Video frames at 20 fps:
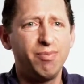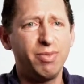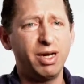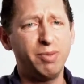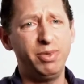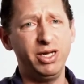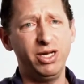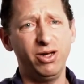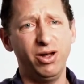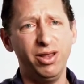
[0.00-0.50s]

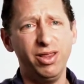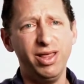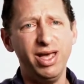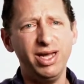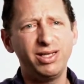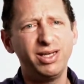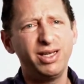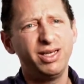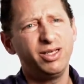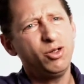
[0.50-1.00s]
but beyond
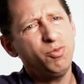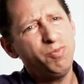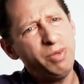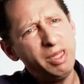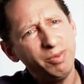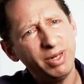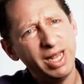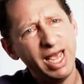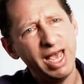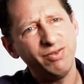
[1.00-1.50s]
that, do
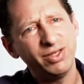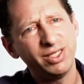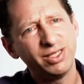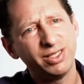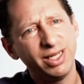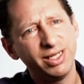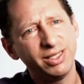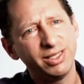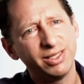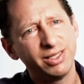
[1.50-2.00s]
people have a
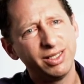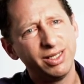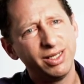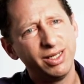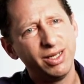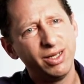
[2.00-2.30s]
sense?